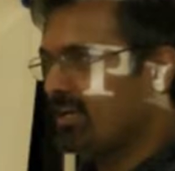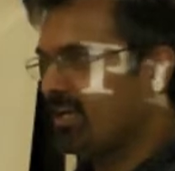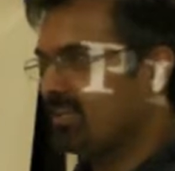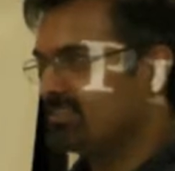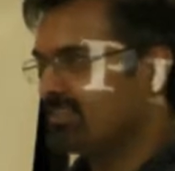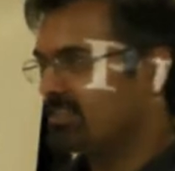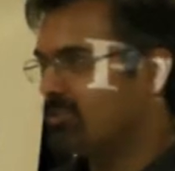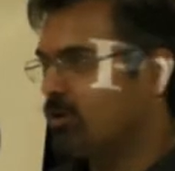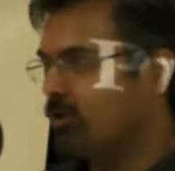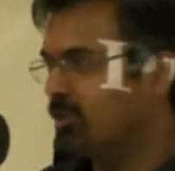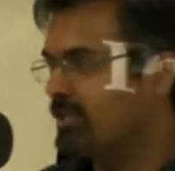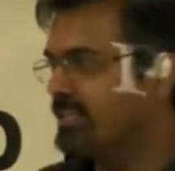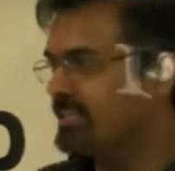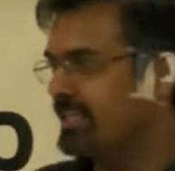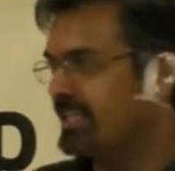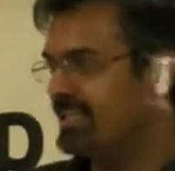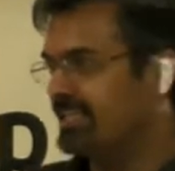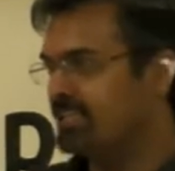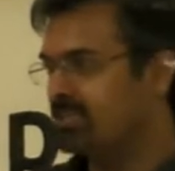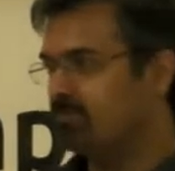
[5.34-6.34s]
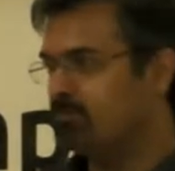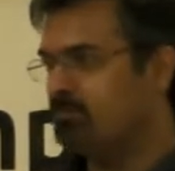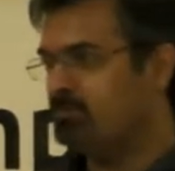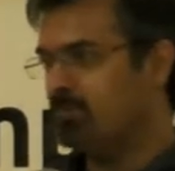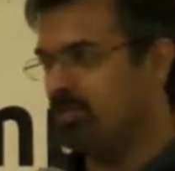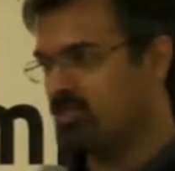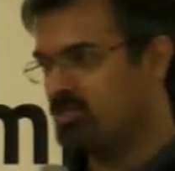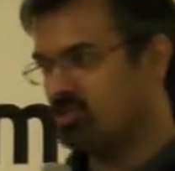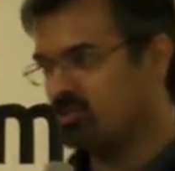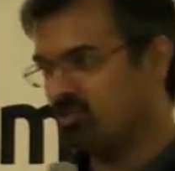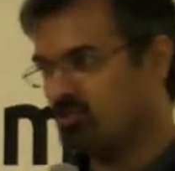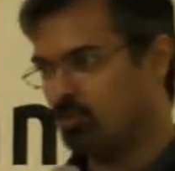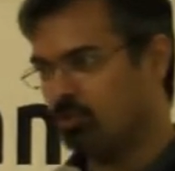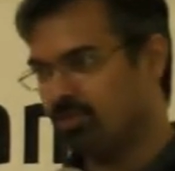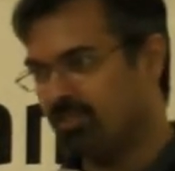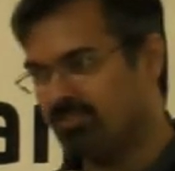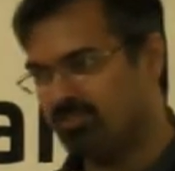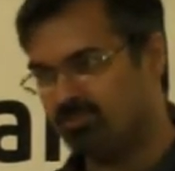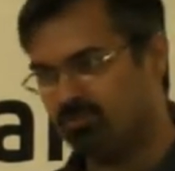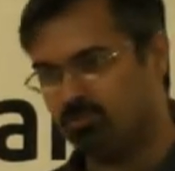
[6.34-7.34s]
as I call it, telling picture
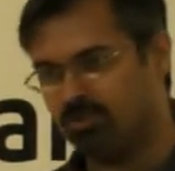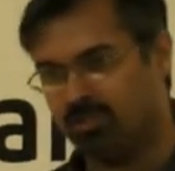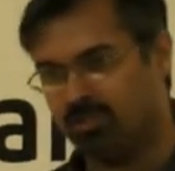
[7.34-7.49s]
stories